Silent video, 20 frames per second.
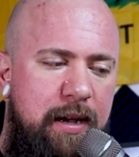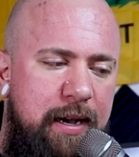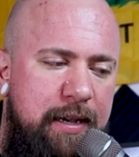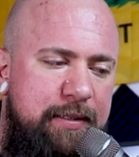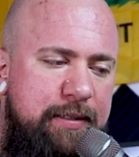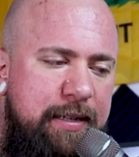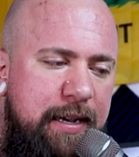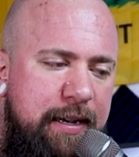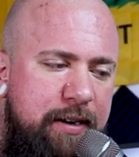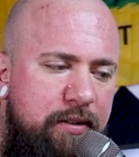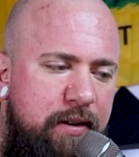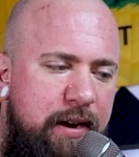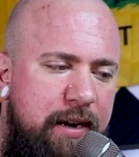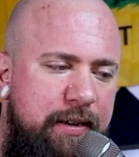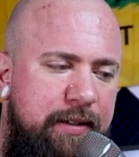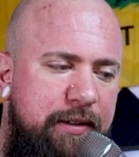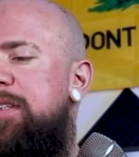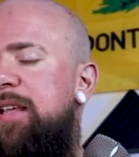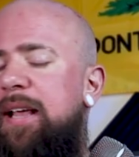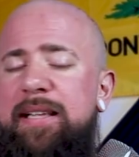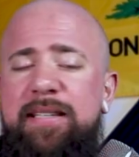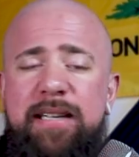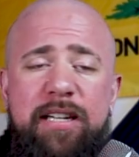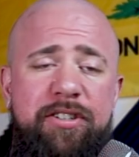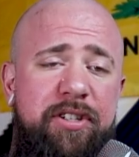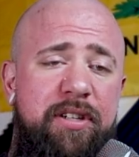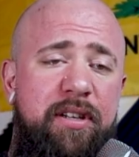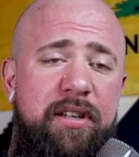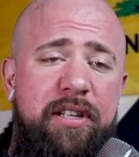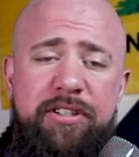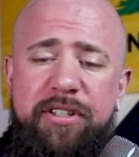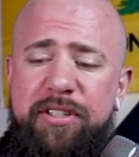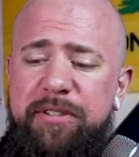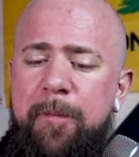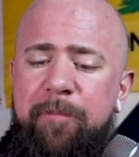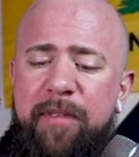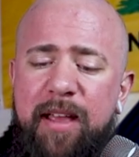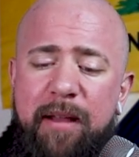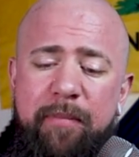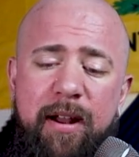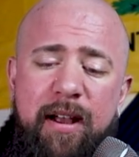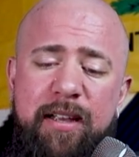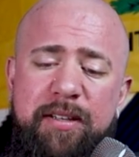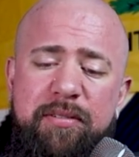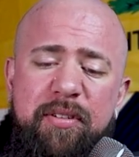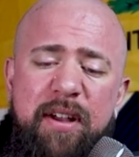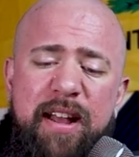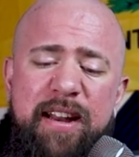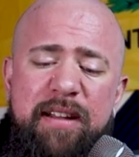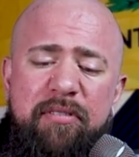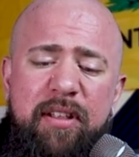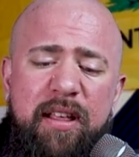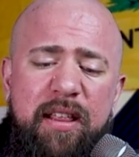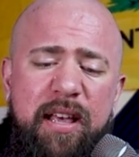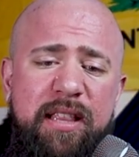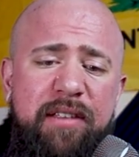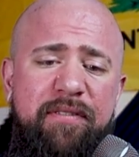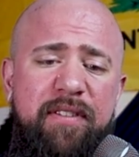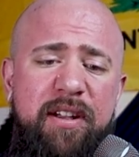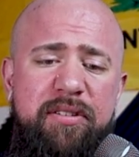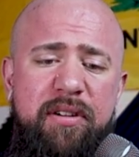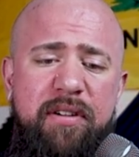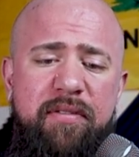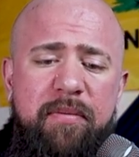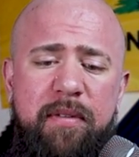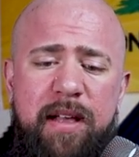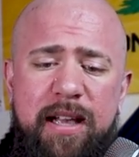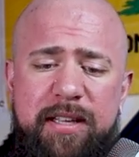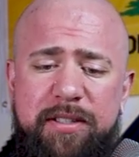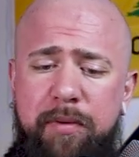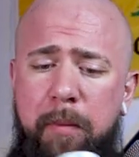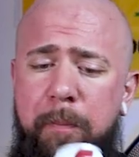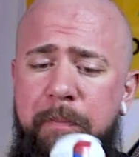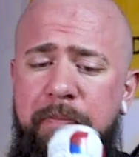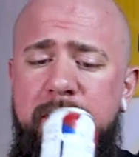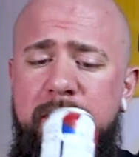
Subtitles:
I stand corrected. It's actually delicious. I'll be honest with you, I didn't really like the Victory from the last one.